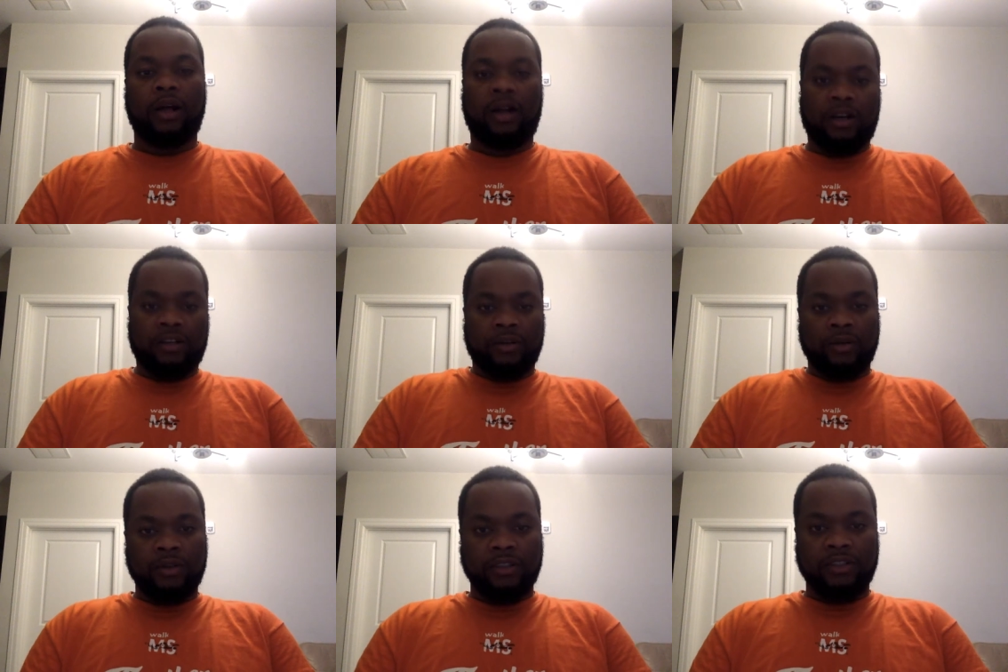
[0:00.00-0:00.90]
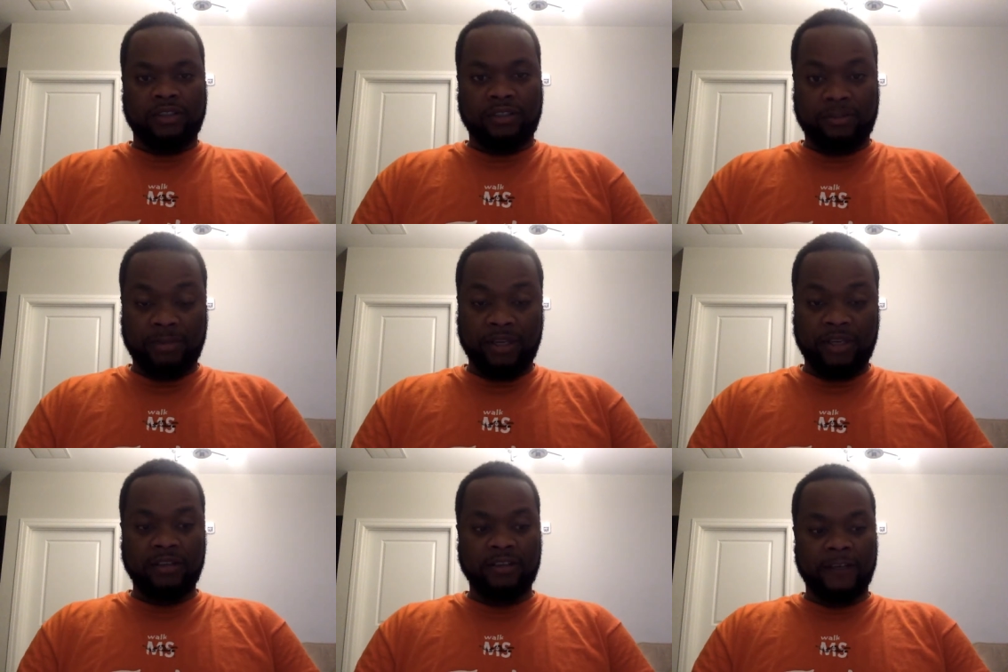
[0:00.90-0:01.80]
How you doing? It's Big
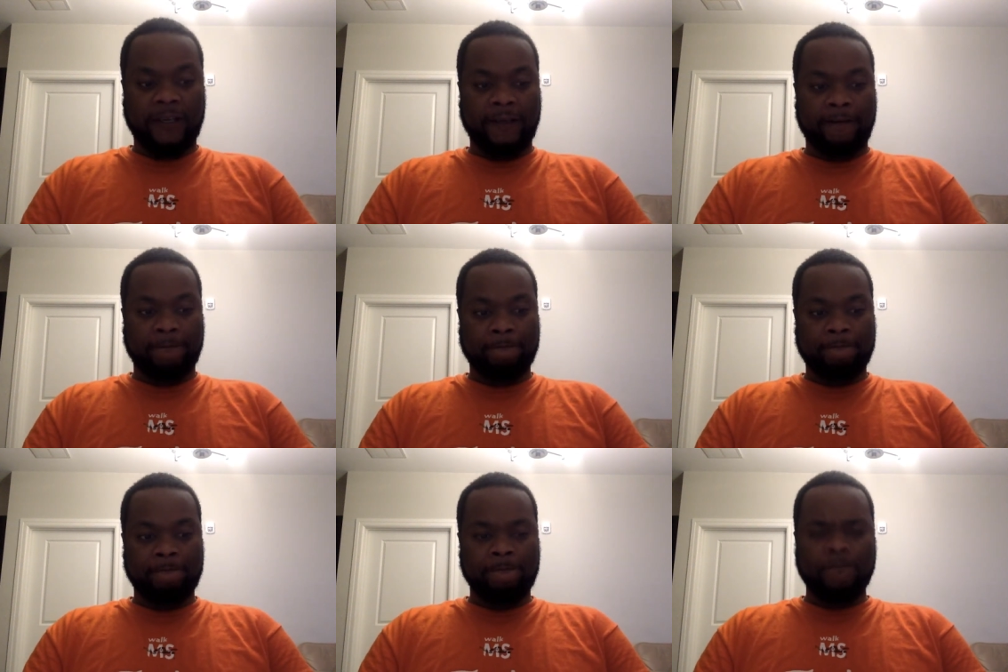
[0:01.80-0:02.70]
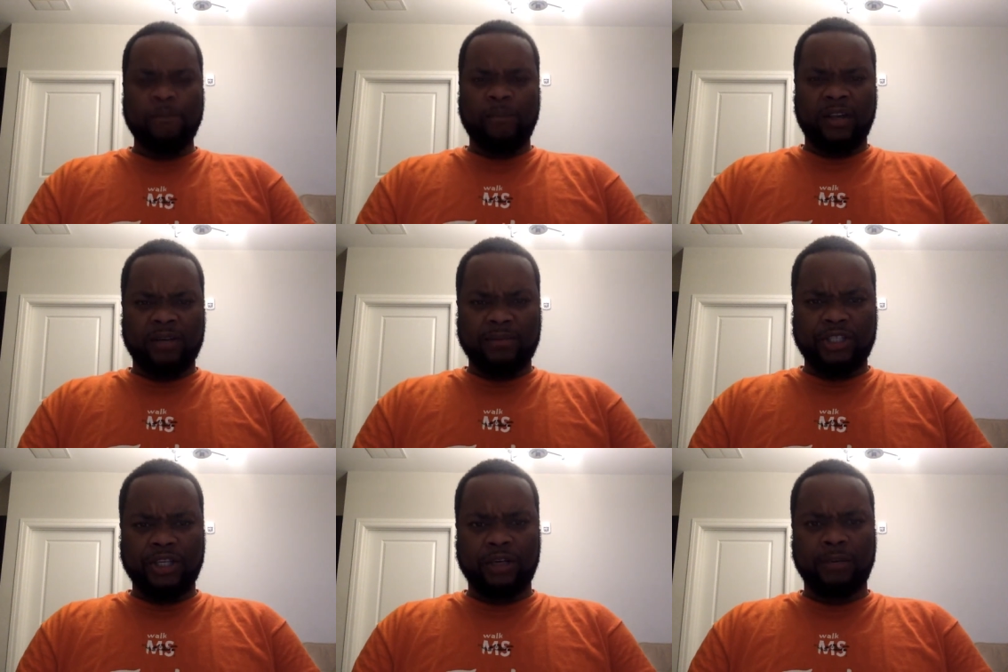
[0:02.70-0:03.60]
Keison again,
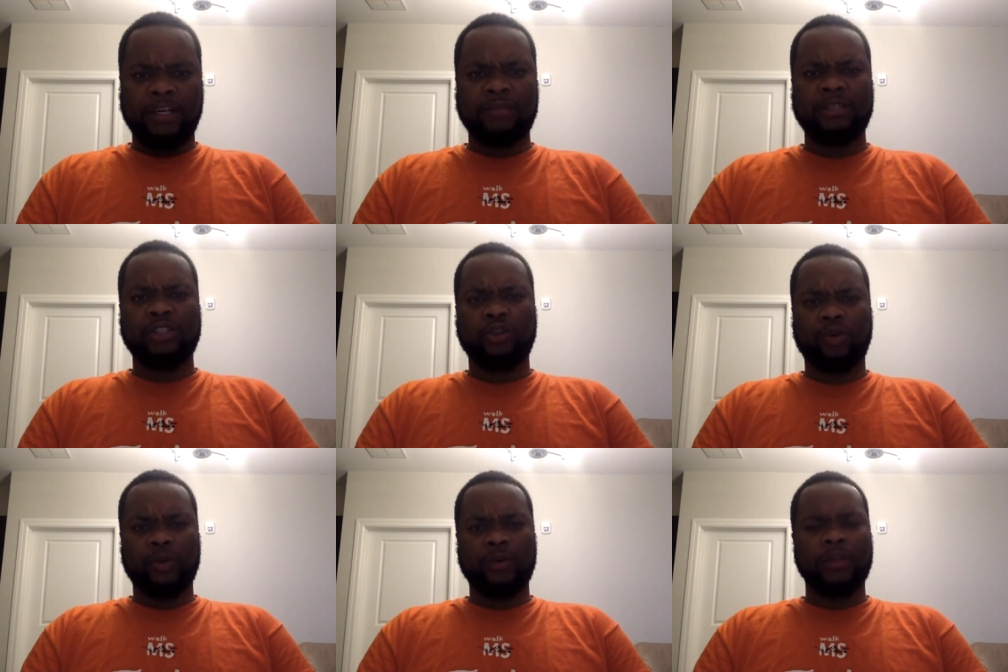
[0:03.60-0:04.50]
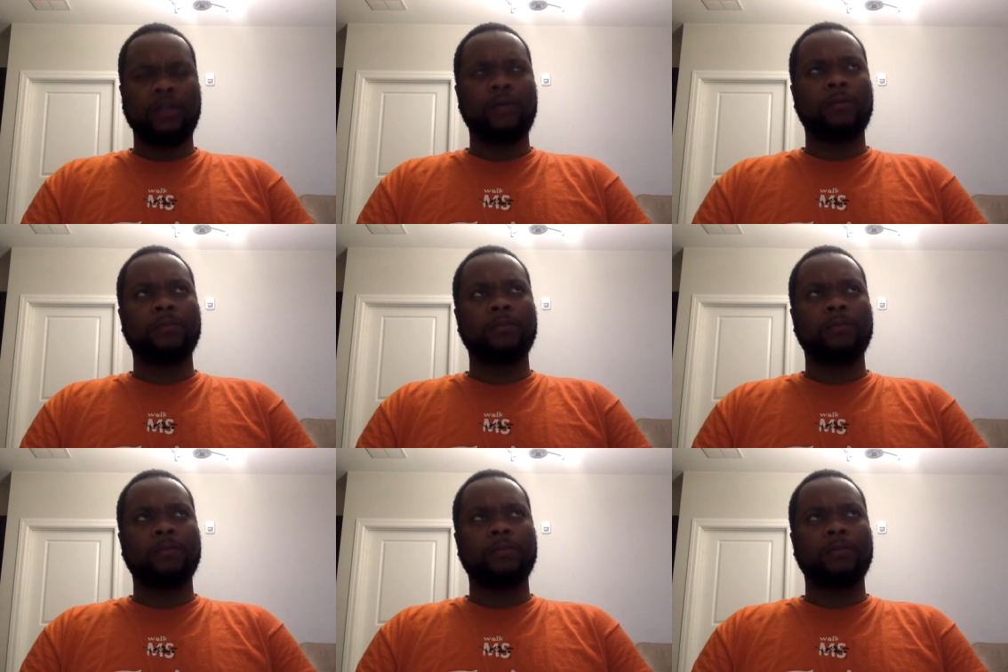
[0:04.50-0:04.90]
sharing my M S story with you.